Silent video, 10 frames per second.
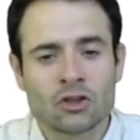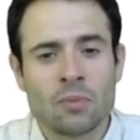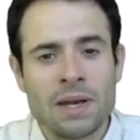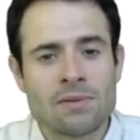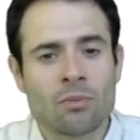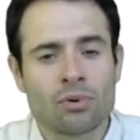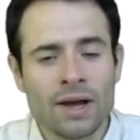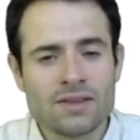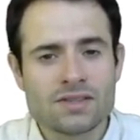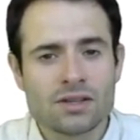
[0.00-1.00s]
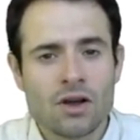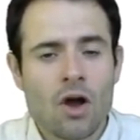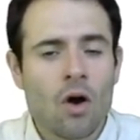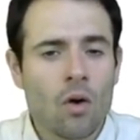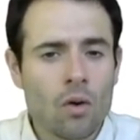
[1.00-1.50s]
the minimum price,
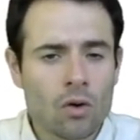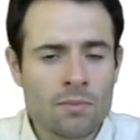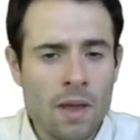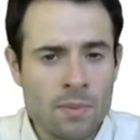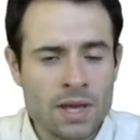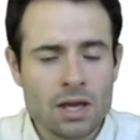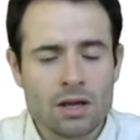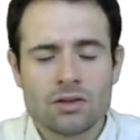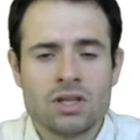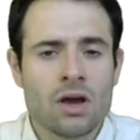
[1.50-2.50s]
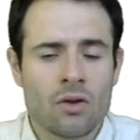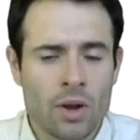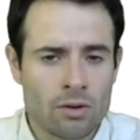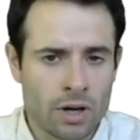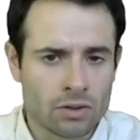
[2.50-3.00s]
or maybe the other
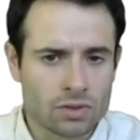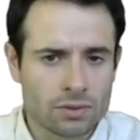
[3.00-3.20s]
way around.